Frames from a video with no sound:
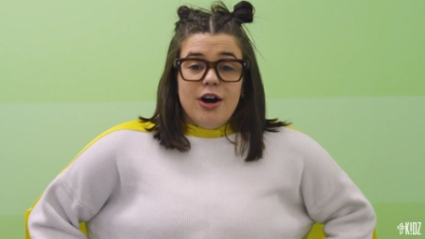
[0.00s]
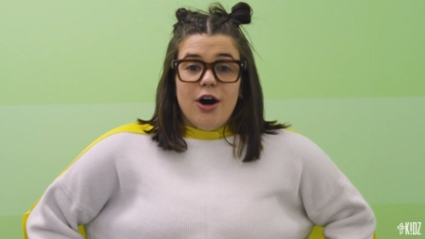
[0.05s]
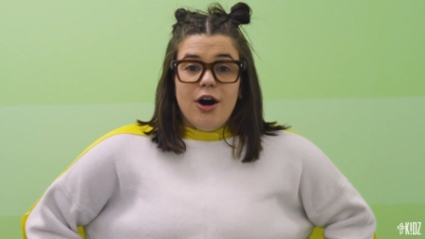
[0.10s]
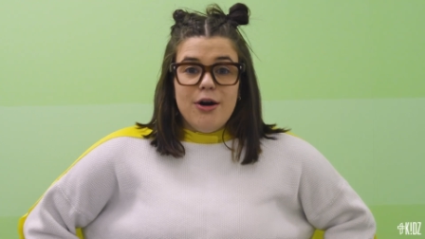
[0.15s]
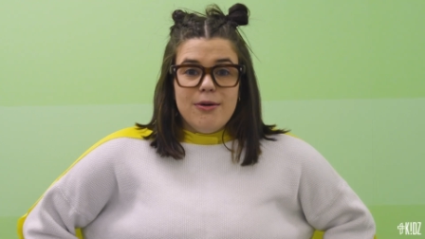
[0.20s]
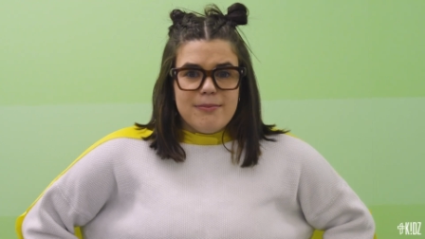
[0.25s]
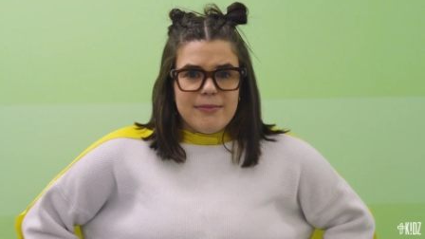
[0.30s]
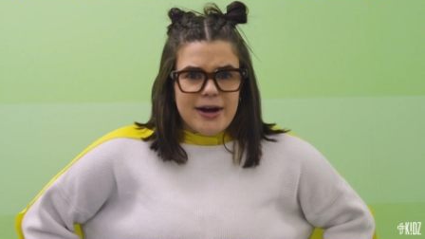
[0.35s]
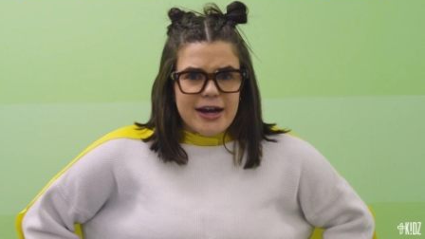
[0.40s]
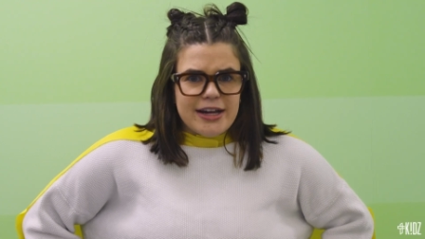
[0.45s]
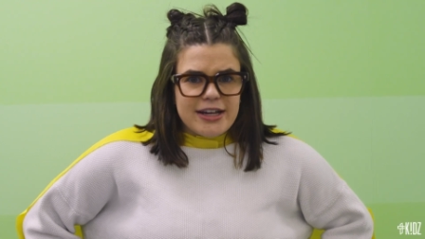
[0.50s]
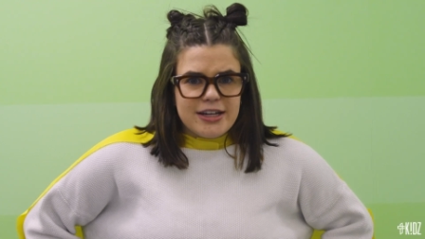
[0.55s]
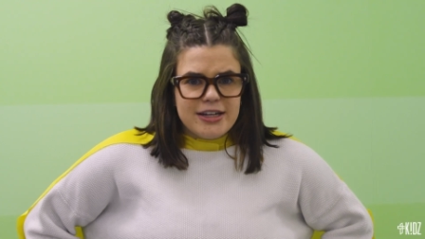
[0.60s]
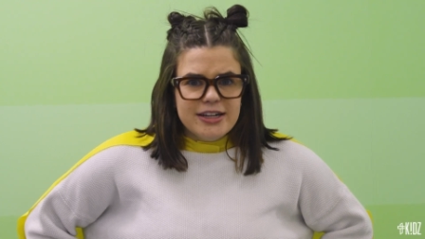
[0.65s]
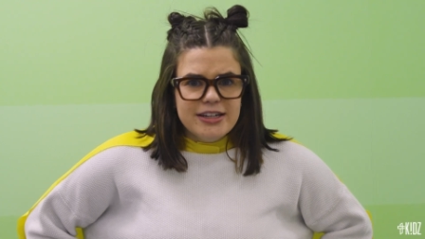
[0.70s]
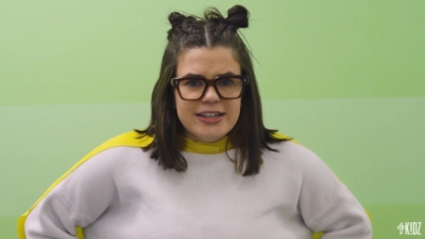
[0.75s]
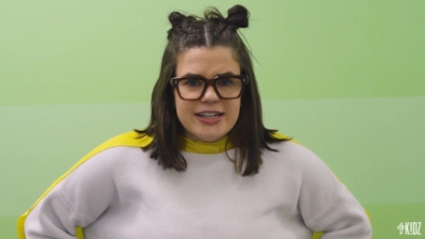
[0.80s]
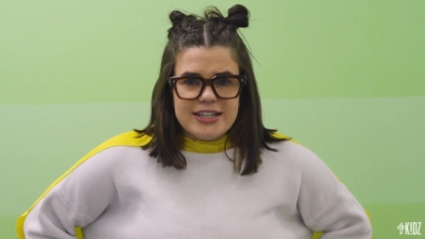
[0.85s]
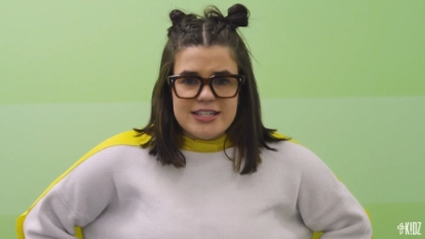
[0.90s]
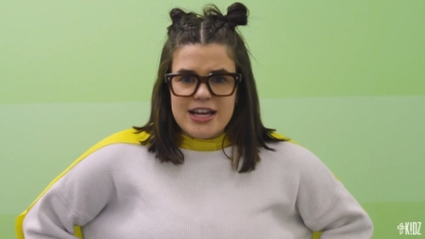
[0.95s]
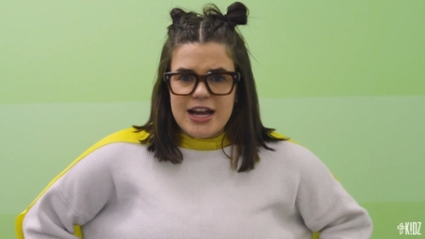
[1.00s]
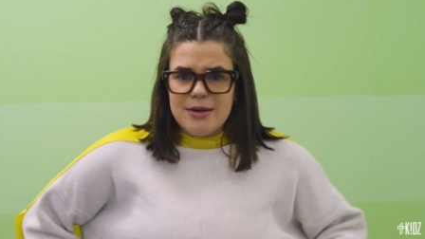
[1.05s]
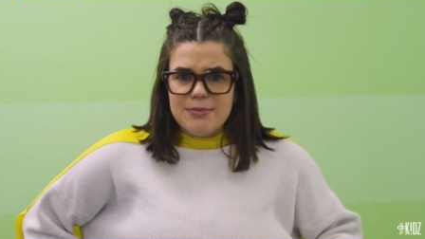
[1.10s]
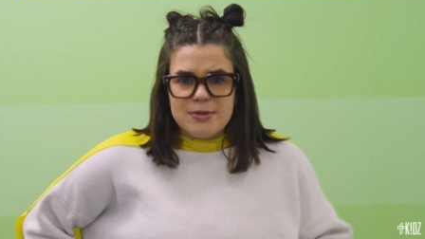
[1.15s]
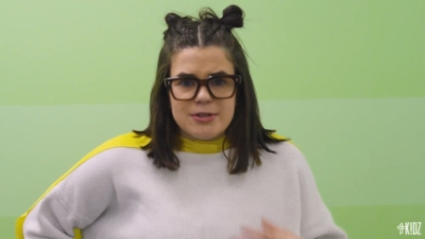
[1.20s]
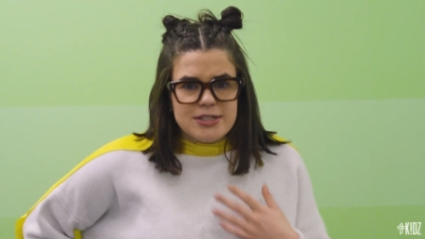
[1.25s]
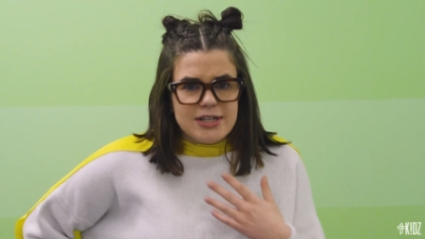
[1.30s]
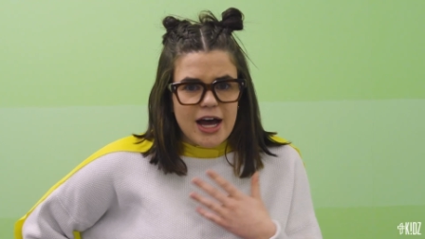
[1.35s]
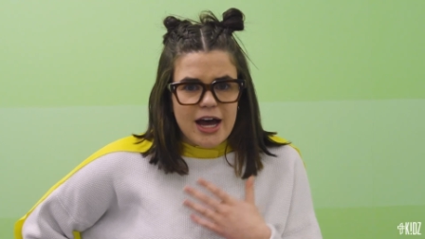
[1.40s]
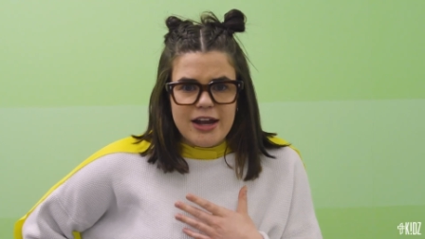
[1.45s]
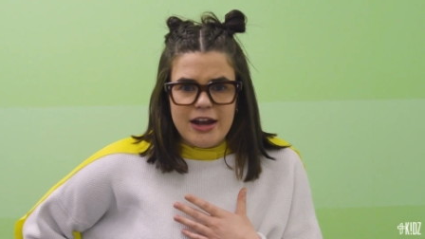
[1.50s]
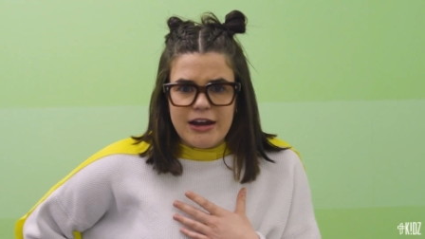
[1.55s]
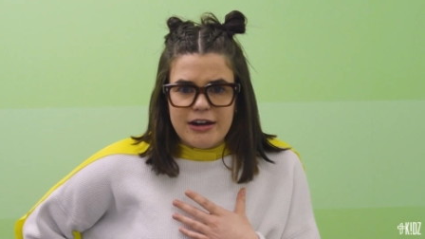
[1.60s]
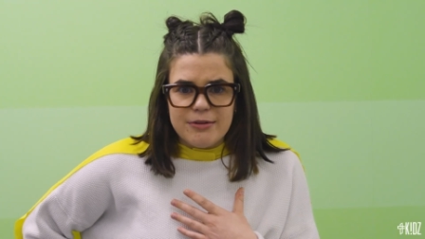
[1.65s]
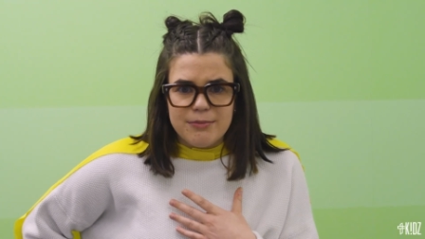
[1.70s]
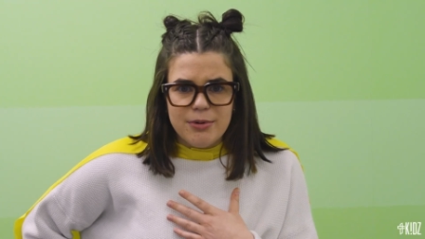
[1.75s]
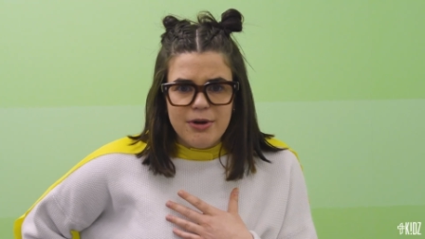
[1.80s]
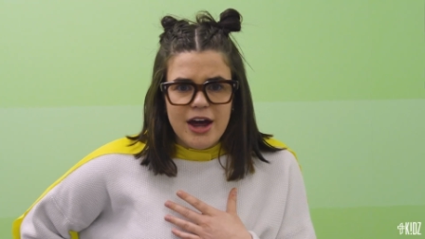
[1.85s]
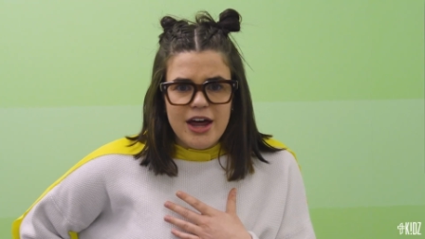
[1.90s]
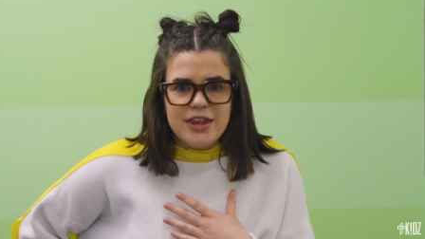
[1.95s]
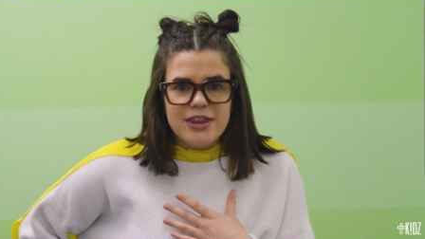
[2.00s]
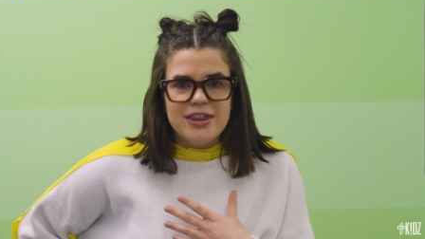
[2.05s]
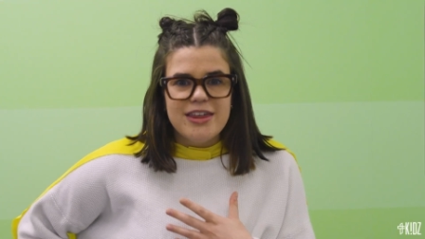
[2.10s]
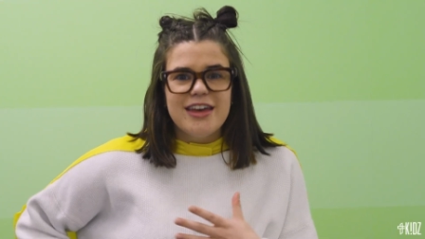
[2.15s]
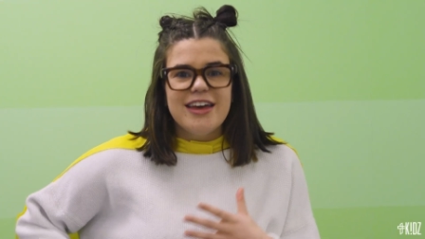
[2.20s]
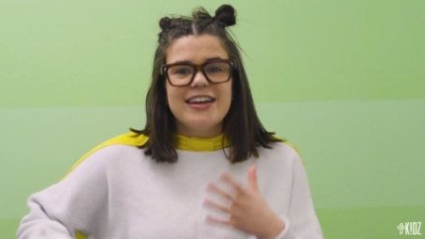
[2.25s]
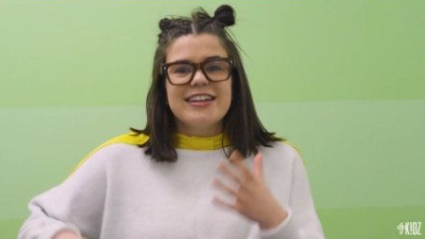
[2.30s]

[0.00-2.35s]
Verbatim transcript: oh my goodness, I almost got out of breath.